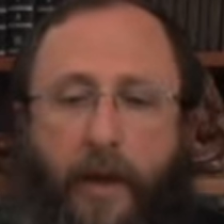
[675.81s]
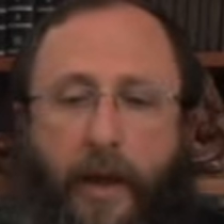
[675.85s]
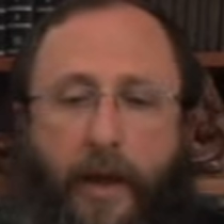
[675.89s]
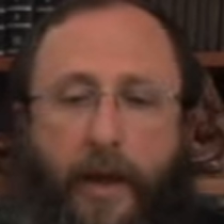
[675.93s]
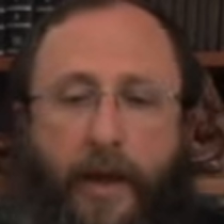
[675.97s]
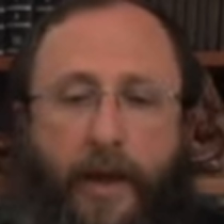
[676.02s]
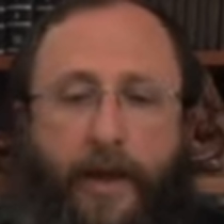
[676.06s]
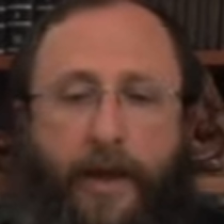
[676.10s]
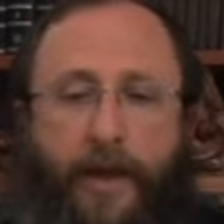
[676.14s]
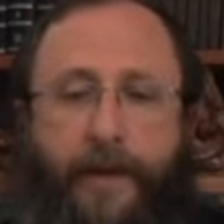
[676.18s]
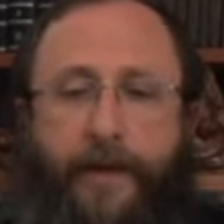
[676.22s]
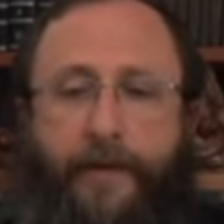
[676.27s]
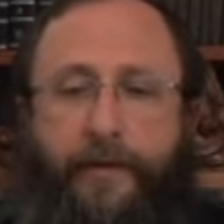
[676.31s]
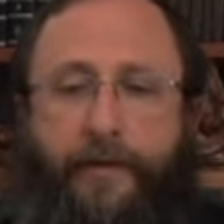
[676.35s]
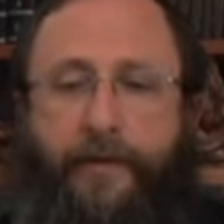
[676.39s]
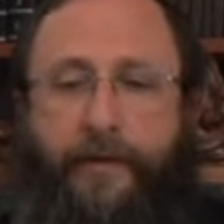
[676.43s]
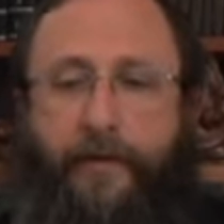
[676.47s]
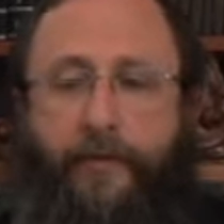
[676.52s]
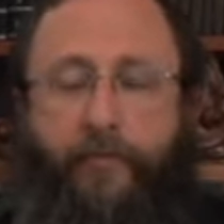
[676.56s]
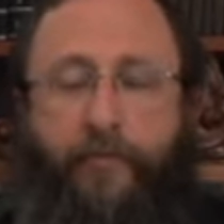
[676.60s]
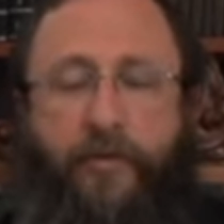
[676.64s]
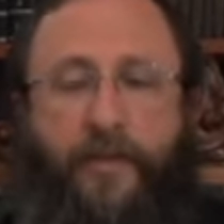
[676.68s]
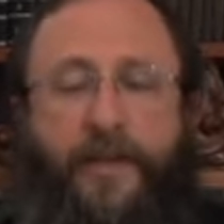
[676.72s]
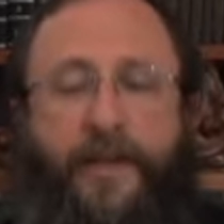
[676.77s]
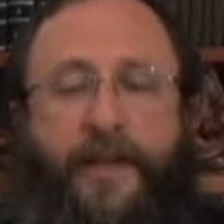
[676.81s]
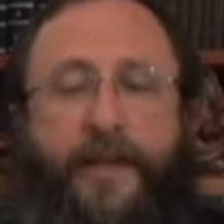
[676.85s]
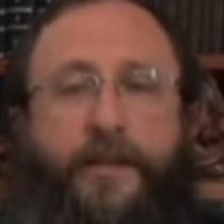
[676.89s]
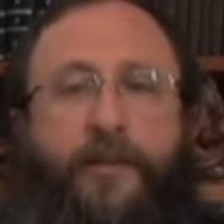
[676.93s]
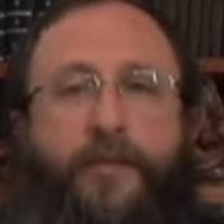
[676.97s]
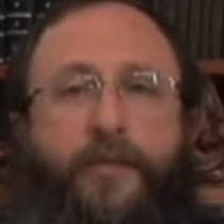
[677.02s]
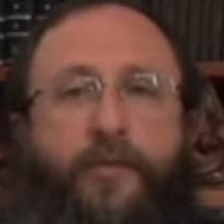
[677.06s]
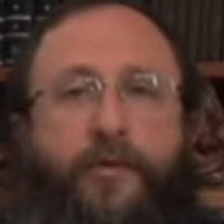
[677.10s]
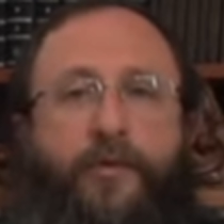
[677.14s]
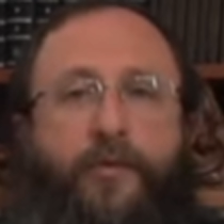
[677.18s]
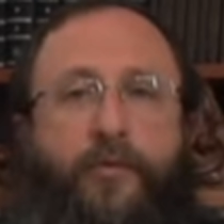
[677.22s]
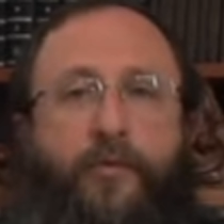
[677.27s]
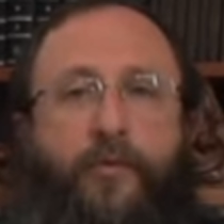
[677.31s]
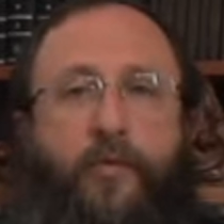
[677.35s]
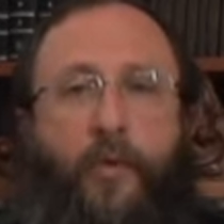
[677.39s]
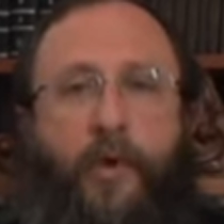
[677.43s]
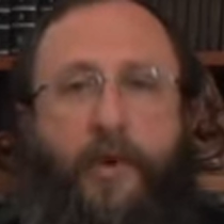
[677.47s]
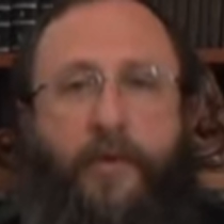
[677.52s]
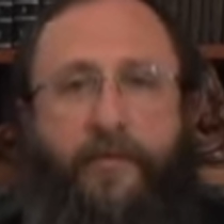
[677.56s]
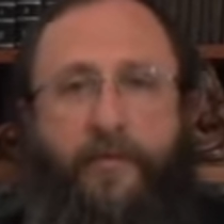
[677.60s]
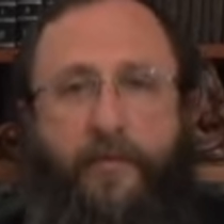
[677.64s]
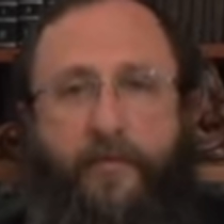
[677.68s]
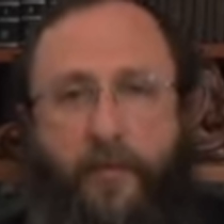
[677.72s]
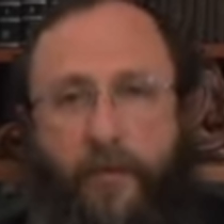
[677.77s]
and relates to
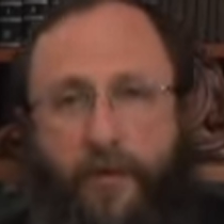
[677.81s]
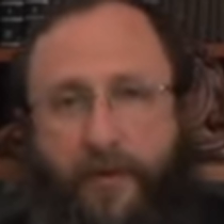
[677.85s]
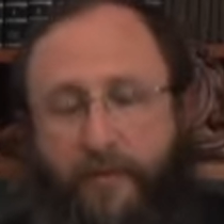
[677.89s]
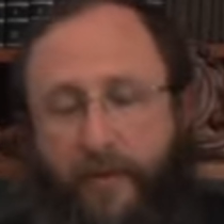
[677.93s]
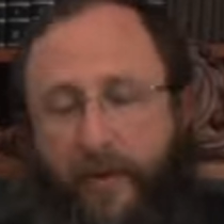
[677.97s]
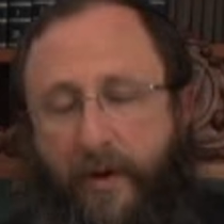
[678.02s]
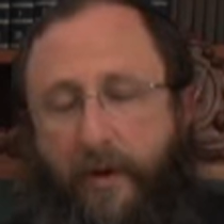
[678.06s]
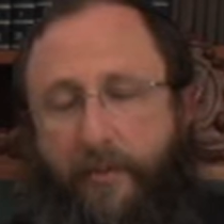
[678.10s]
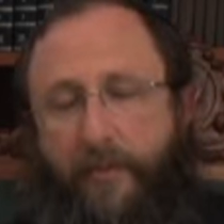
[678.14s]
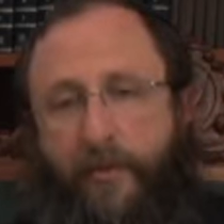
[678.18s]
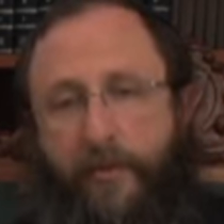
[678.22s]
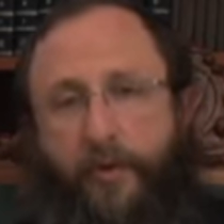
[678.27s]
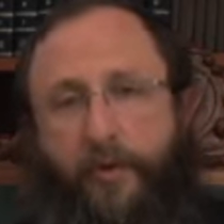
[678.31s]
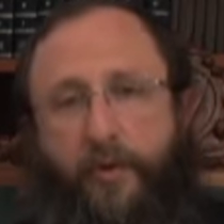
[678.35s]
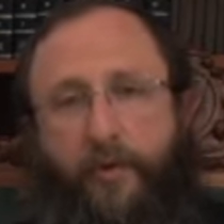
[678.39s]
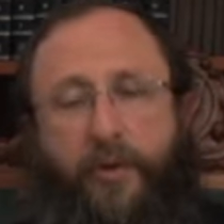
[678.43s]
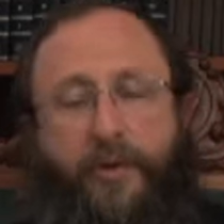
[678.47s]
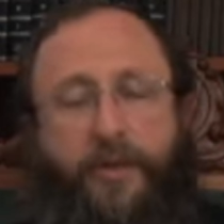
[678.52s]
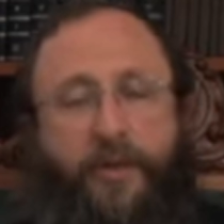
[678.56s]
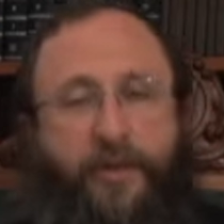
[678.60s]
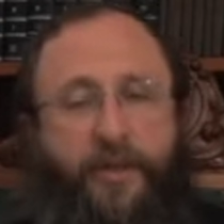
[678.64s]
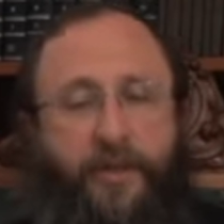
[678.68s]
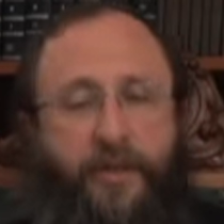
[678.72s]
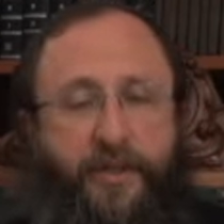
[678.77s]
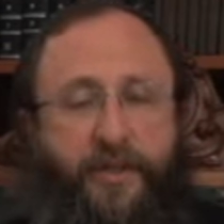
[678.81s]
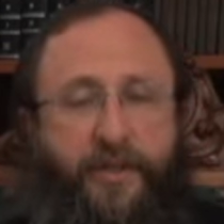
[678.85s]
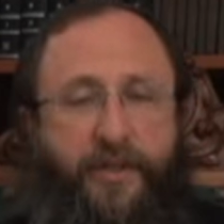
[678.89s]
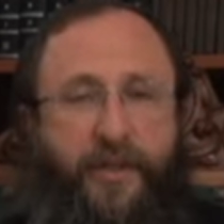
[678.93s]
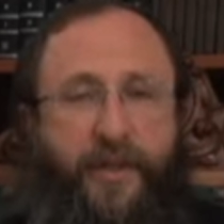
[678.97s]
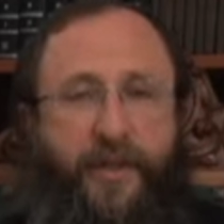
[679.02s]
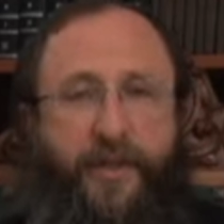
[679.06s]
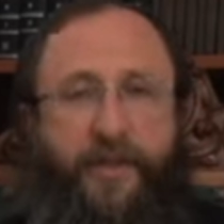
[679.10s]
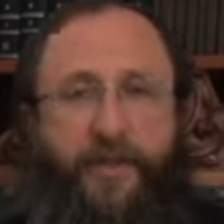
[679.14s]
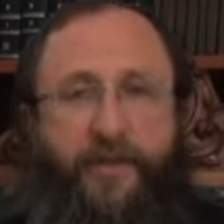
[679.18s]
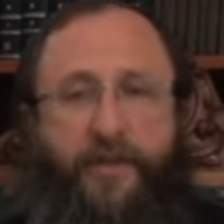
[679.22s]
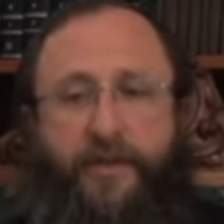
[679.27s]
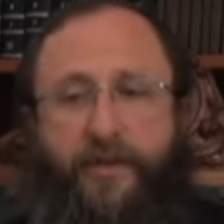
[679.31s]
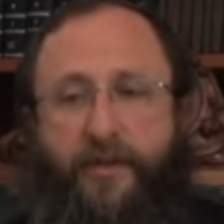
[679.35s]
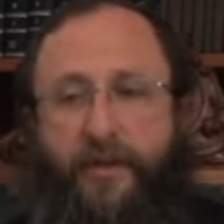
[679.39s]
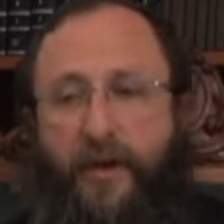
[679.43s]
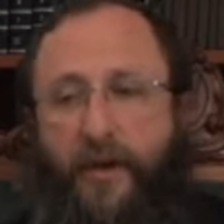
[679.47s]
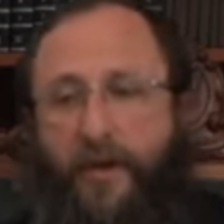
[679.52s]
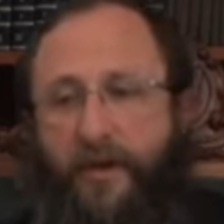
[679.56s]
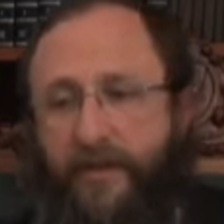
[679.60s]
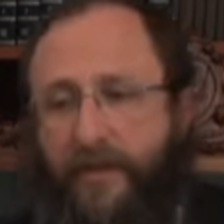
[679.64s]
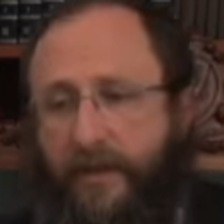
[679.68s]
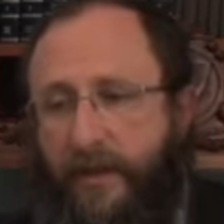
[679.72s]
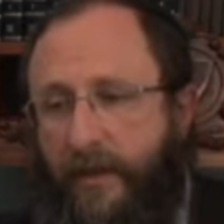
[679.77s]
one of the most popular questions that is
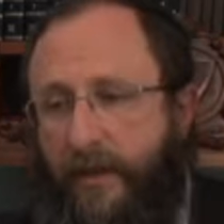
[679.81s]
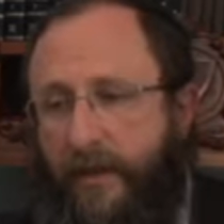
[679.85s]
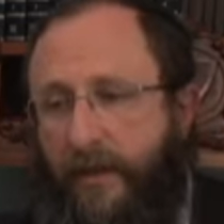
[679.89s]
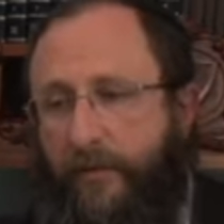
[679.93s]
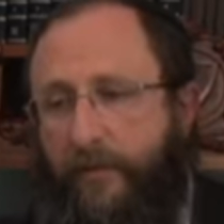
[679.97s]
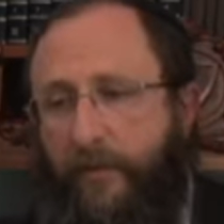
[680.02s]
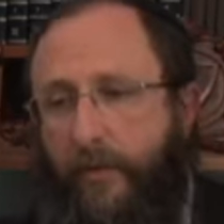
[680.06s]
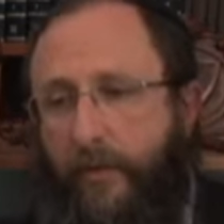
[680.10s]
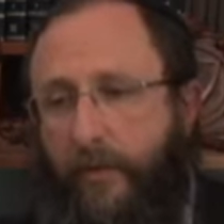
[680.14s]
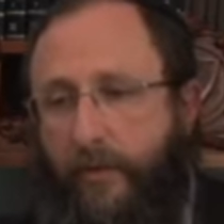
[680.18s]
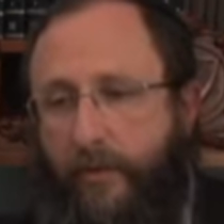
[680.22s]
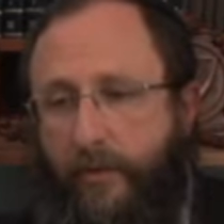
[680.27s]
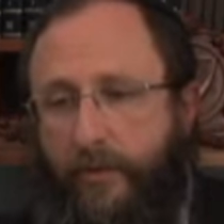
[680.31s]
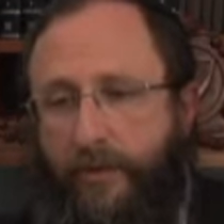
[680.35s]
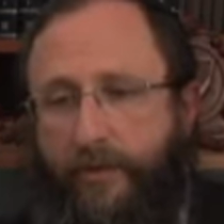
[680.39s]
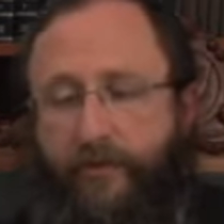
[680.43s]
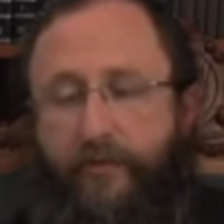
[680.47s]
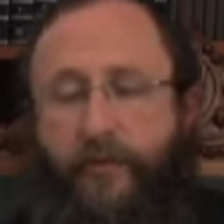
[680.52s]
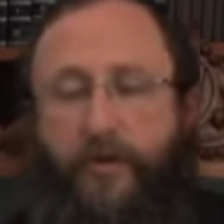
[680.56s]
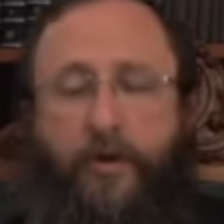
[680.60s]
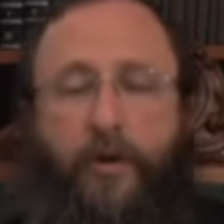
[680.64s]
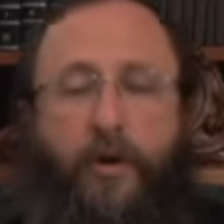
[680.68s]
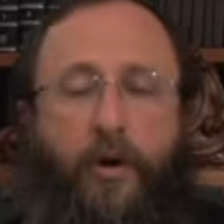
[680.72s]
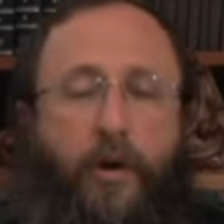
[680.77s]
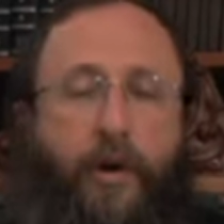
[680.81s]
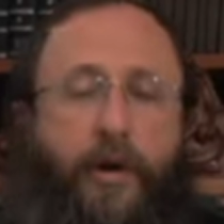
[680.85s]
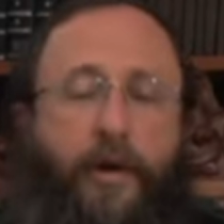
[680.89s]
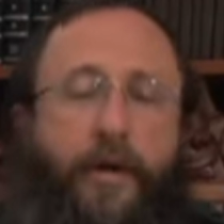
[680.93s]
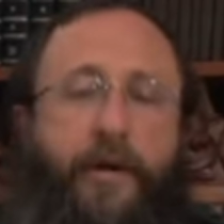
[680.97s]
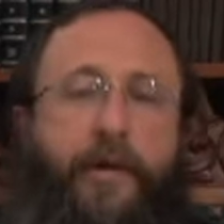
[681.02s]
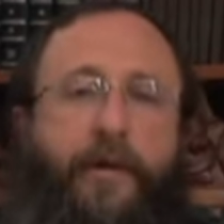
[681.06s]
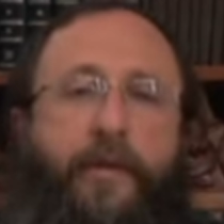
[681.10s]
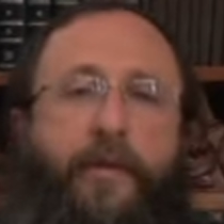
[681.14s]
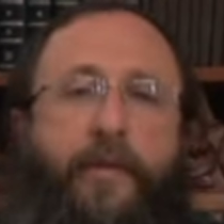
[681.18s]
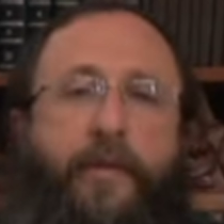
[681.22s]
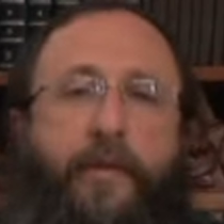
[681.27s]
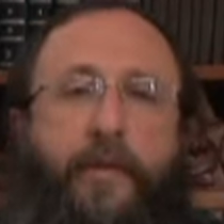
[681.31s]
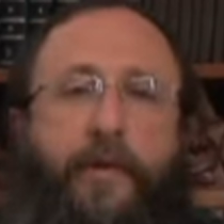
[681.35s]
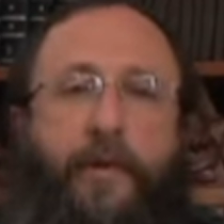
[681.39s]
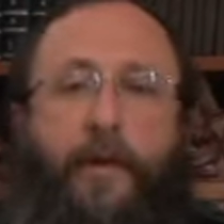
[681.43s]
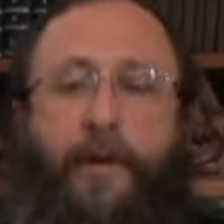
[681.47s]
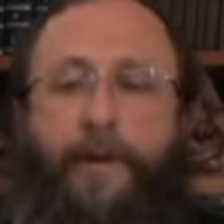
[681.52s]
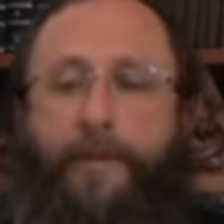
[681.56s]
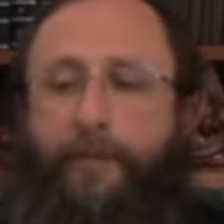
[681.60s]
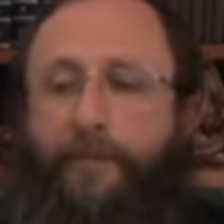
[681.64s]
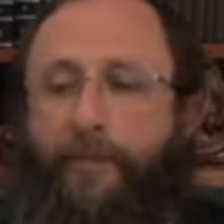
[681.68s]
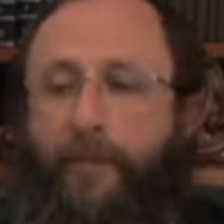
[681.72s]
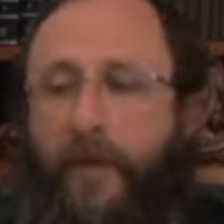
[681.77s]
constantly posed regarding
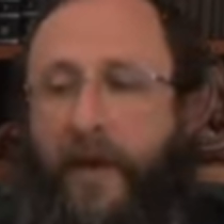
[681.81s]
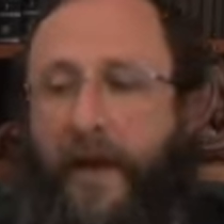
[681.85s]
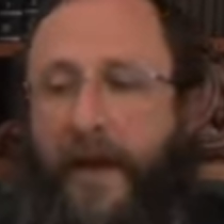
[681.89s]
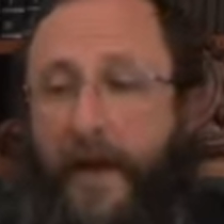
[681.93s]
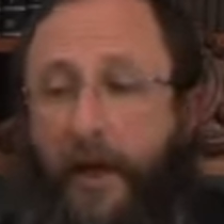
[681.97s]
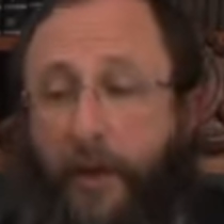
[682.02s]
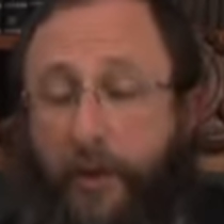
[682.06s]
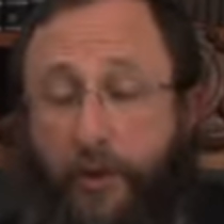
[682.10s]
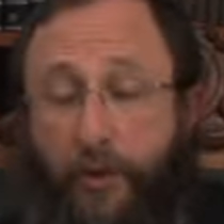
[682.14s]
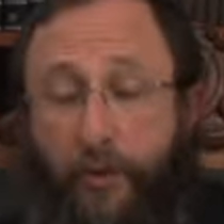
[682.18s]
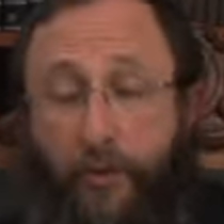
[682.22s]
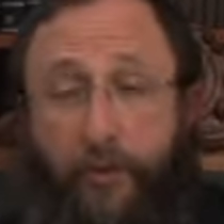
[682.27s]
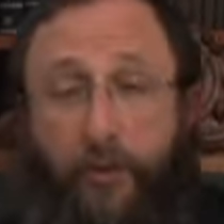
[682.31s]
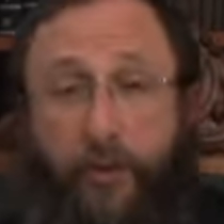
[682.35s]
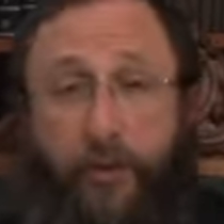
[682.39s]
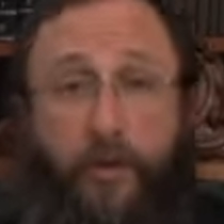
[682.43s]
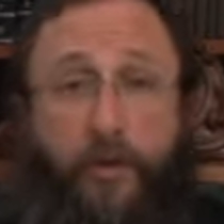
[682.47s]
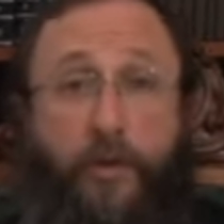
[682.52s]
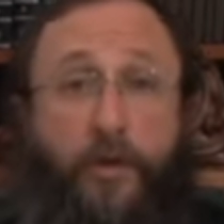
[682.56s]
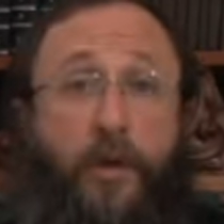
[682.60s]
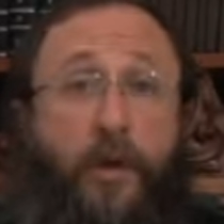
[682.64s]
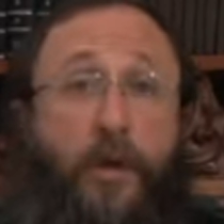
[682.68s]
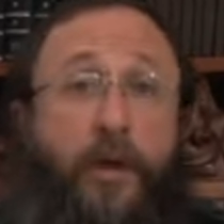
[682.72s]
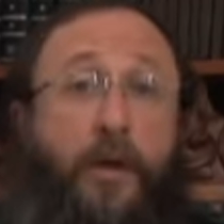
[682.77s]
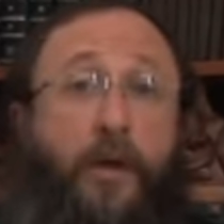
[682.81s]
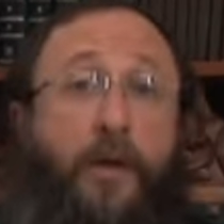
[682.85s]
the actual